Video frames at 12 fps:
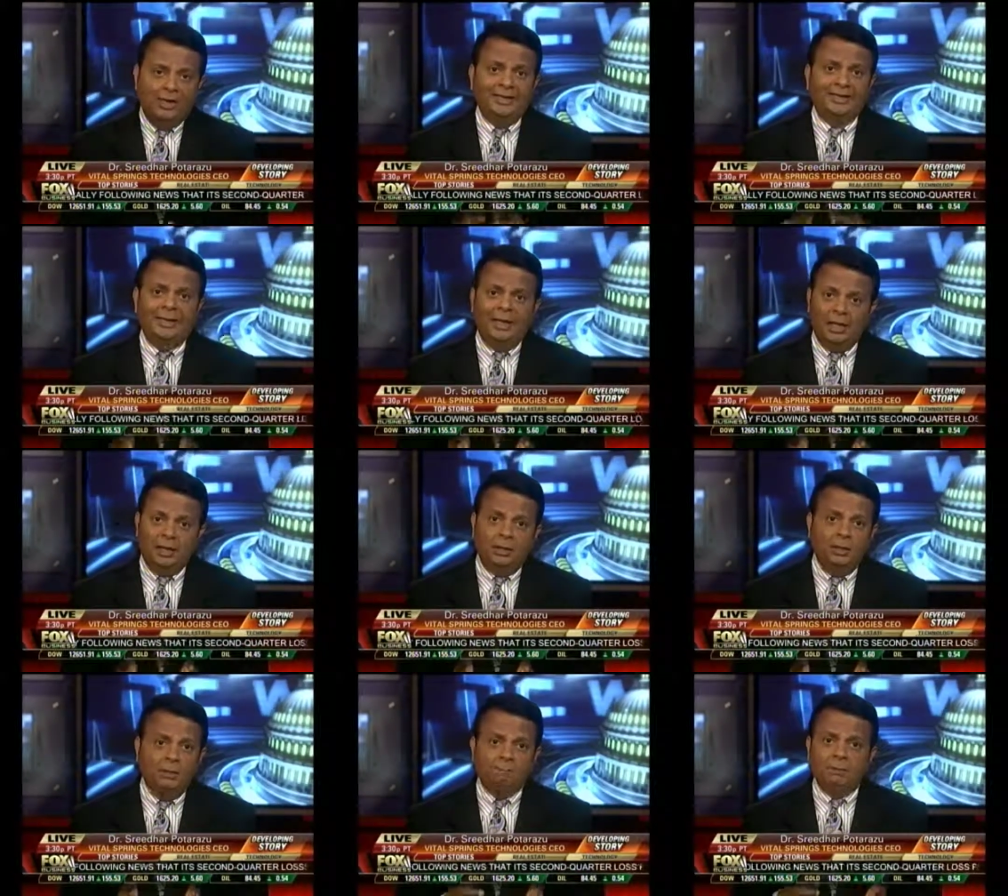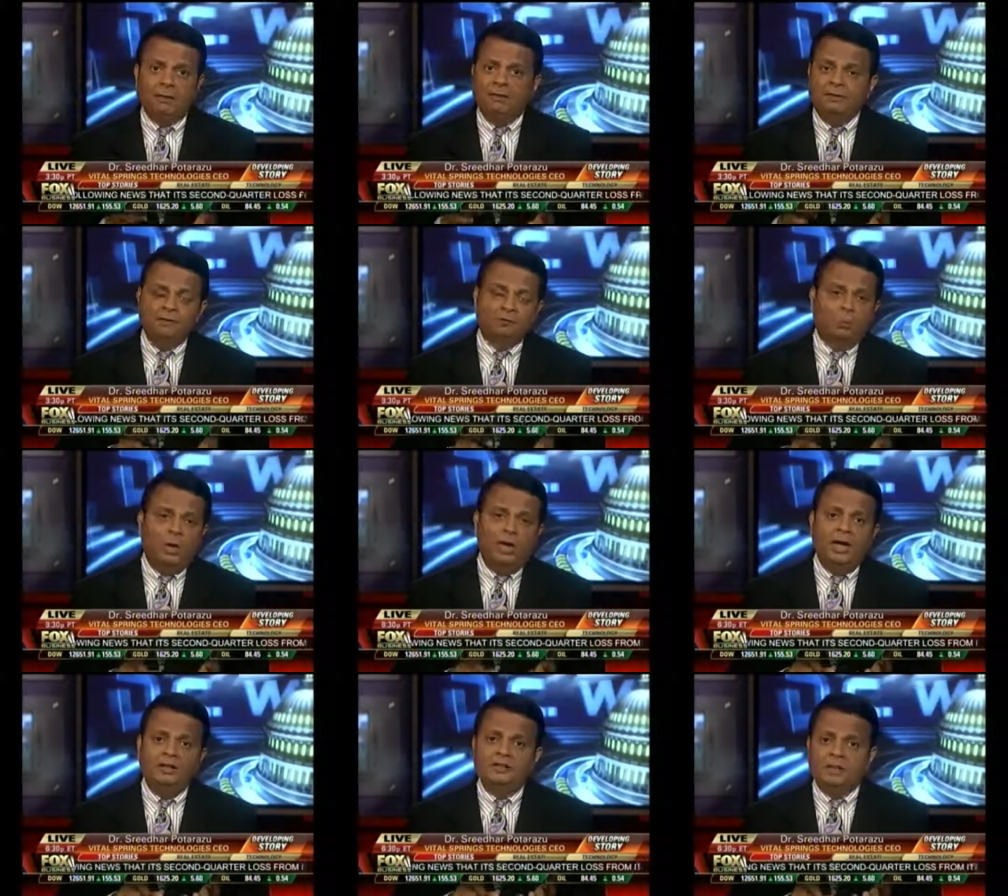And again, this is
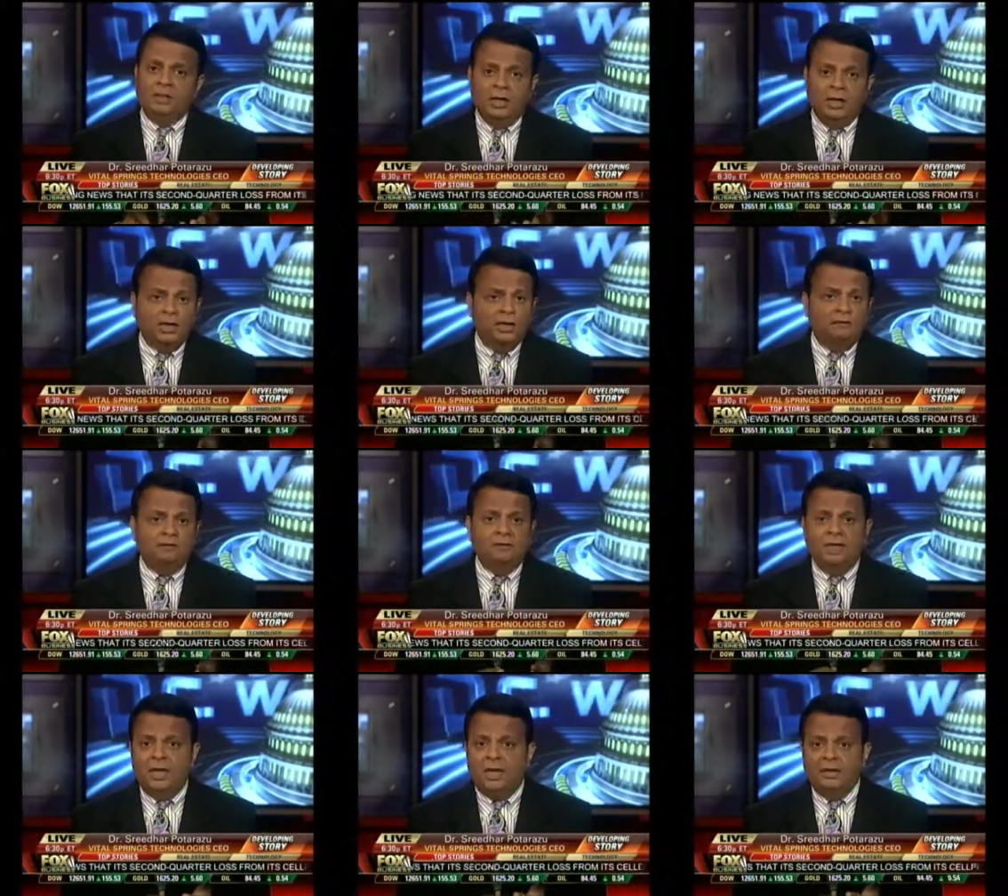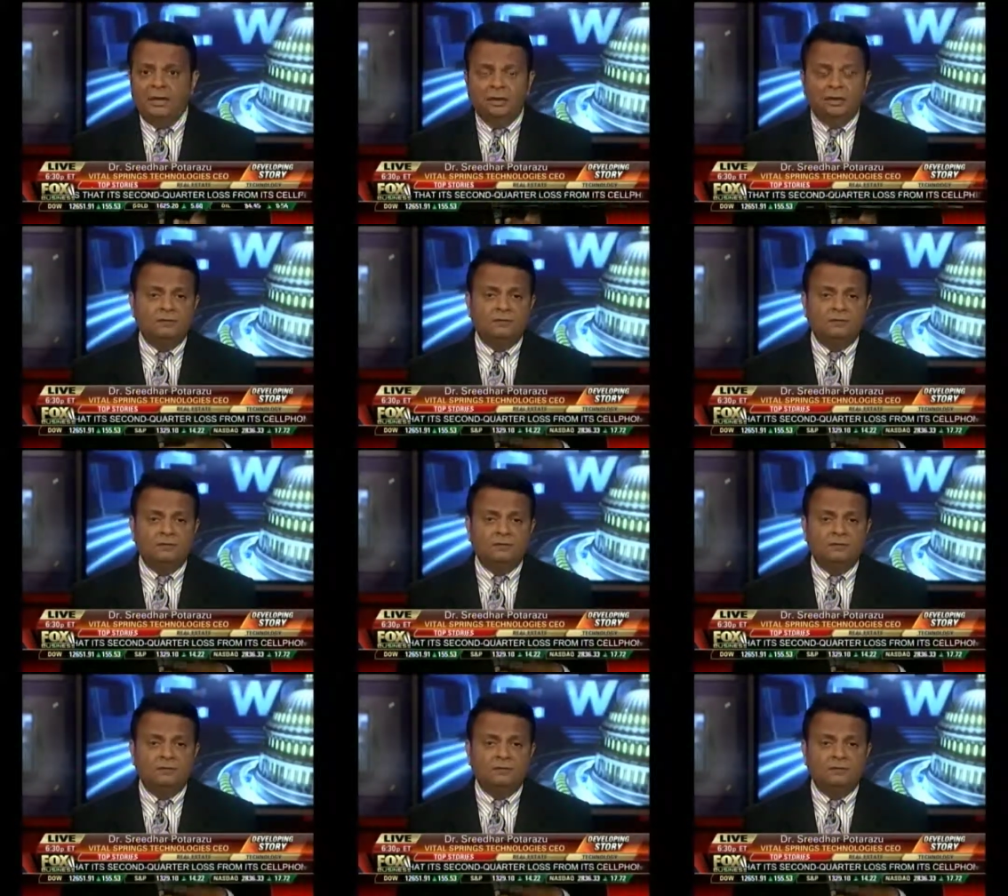why the Uniteds, the Aetnas, the